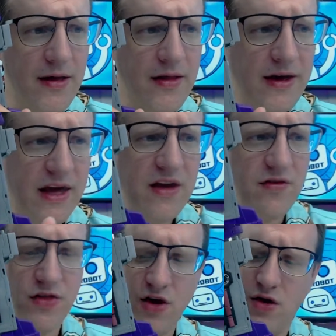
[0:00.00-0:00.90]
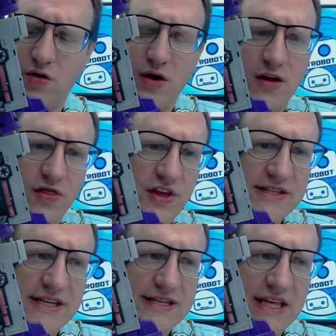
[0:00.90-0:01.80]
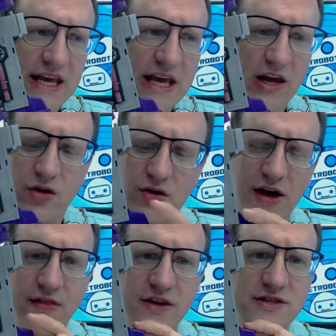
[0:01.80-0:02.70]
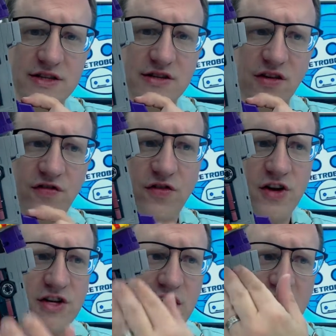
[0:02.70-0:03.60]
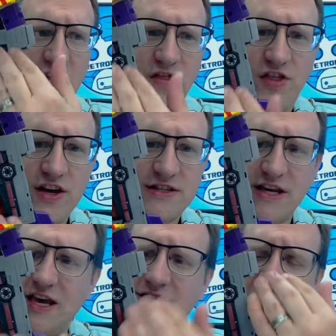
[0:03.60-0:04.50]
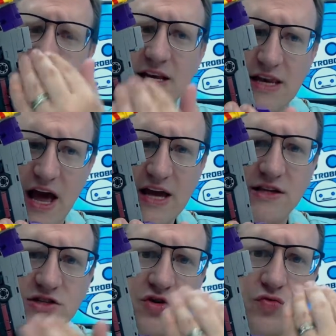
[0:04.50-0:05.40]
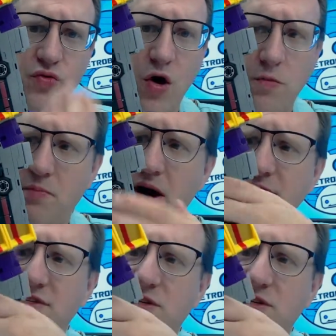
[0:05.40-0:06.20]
Like, even though this is the heel and this is the foot, this is a nice, robust